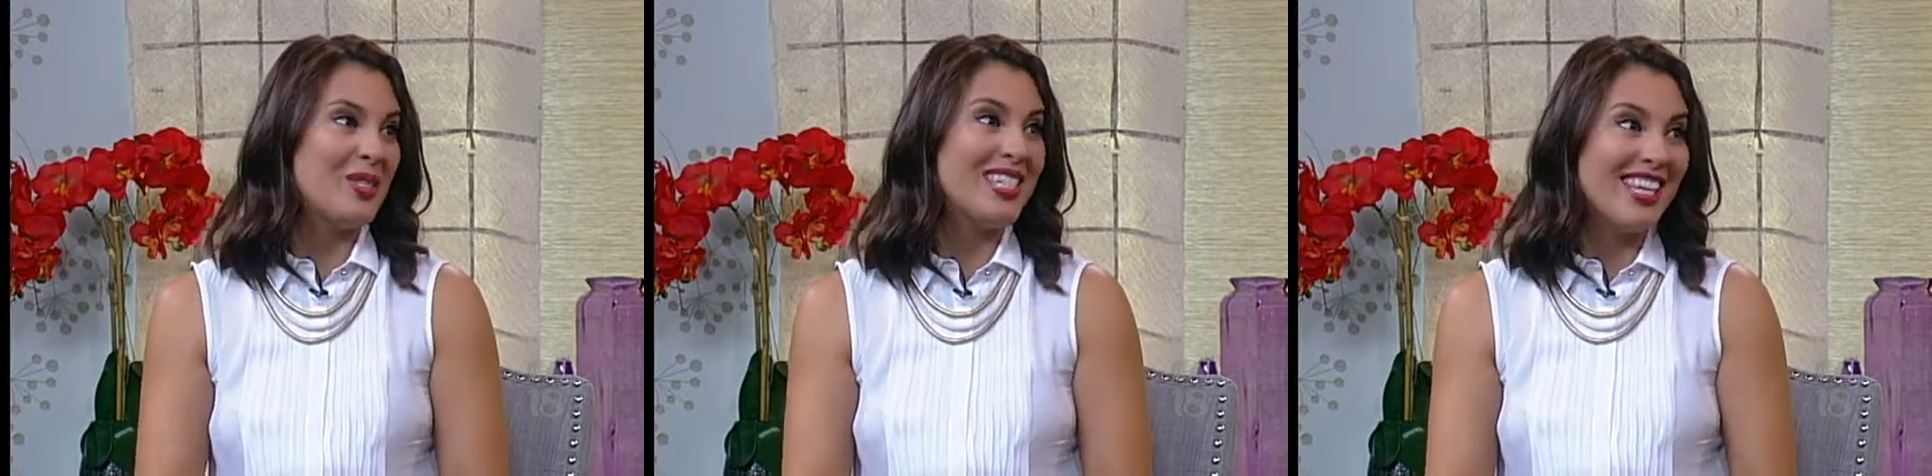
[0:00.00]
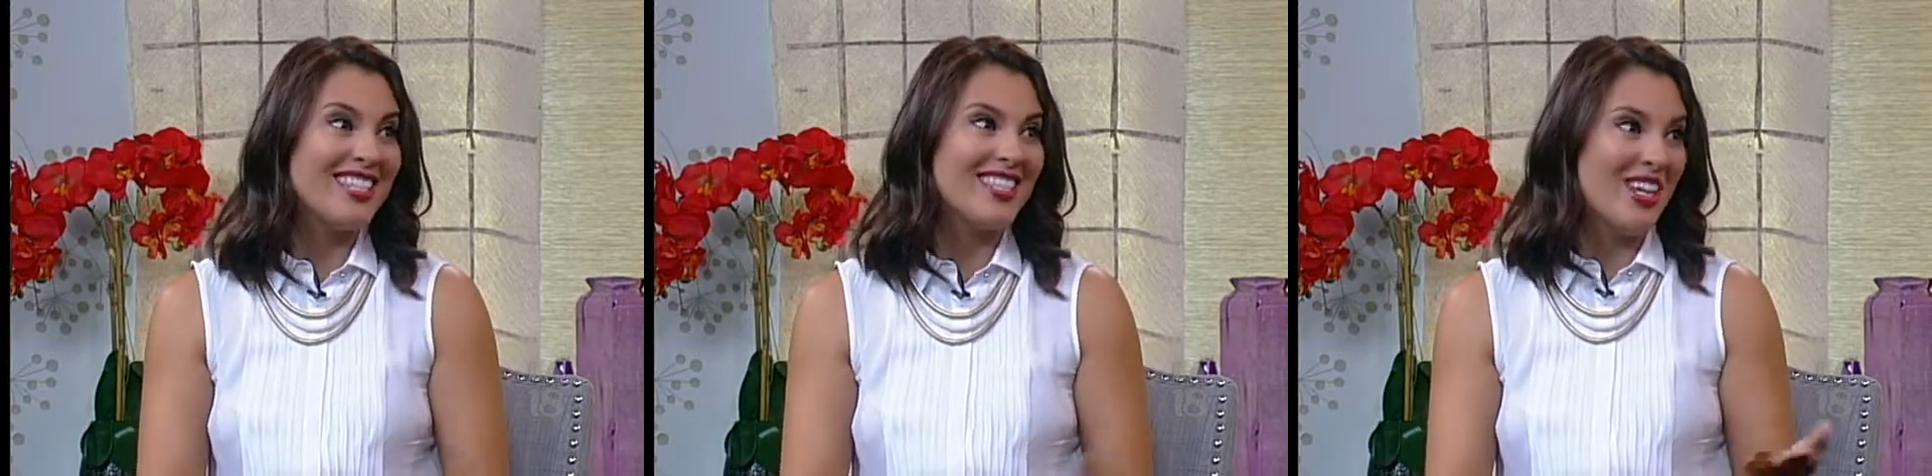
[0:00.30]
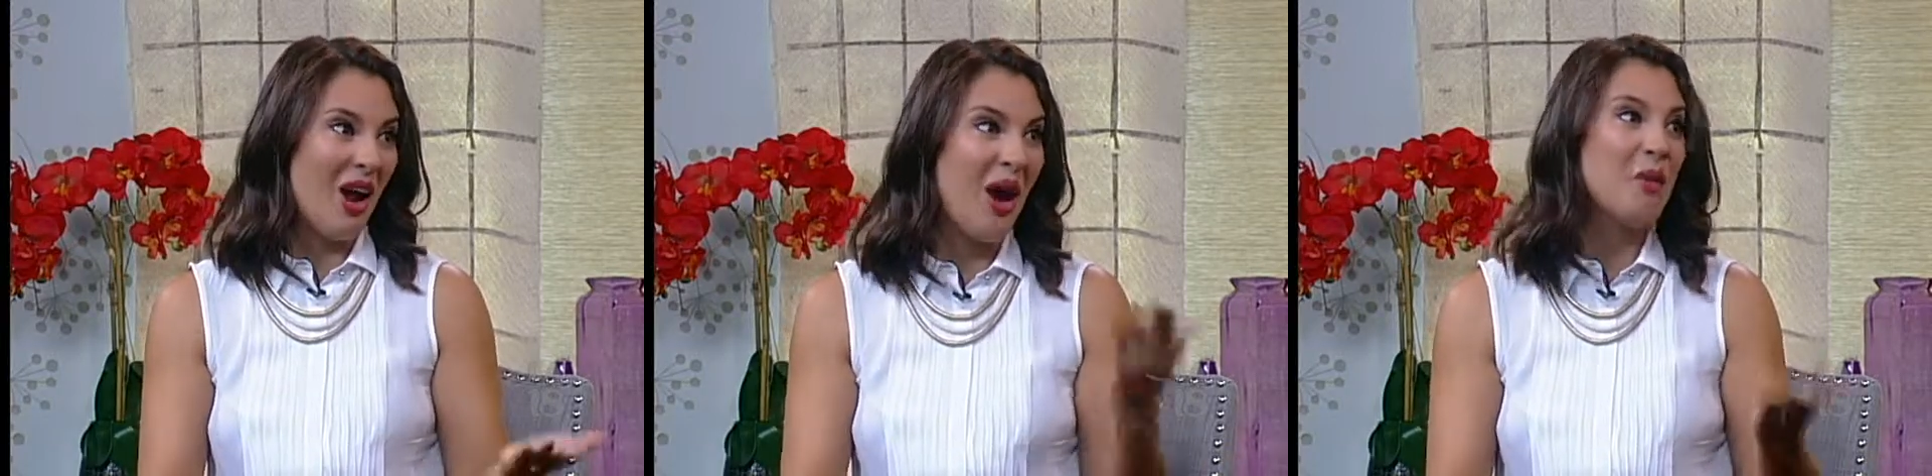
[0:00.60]
tasting
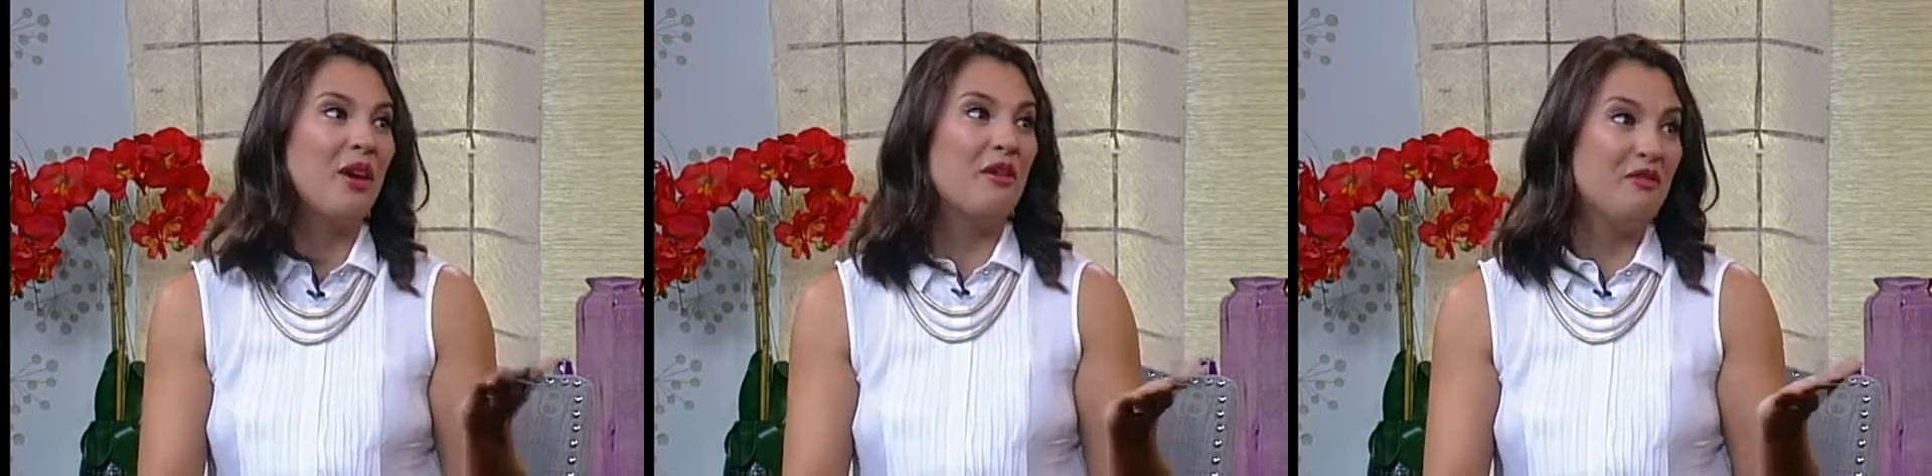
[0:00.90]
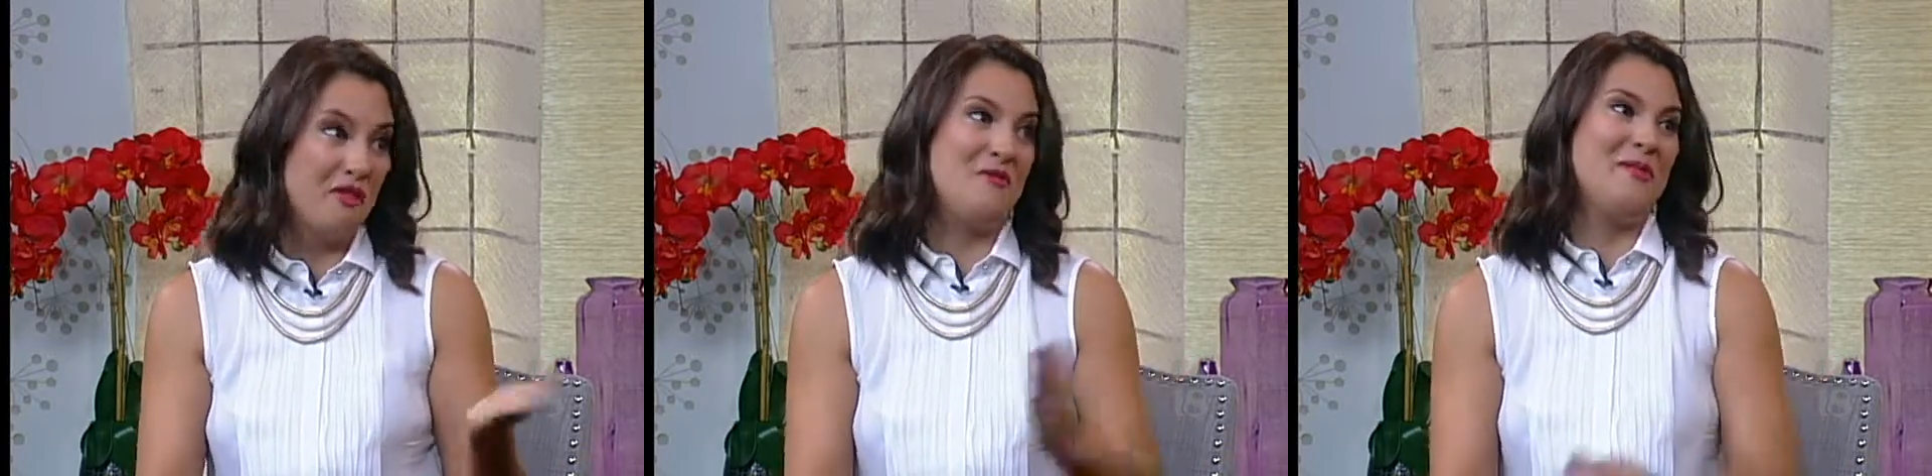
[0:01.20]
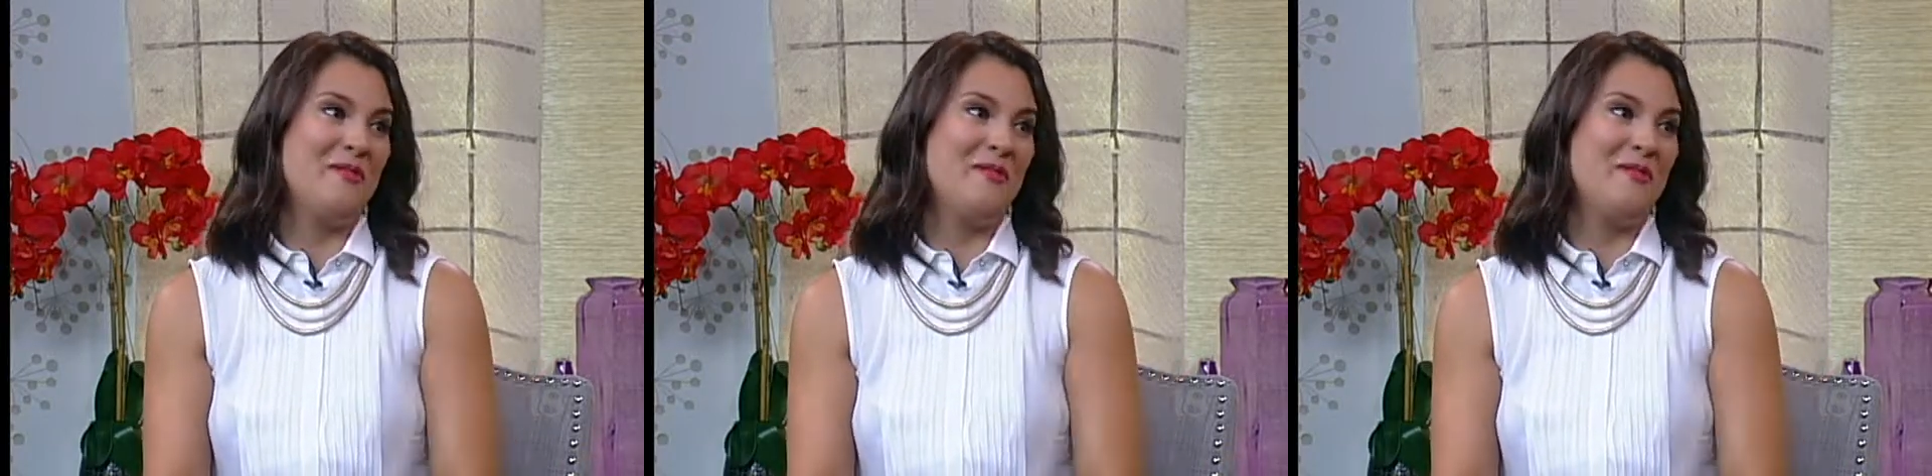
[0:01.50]
our food?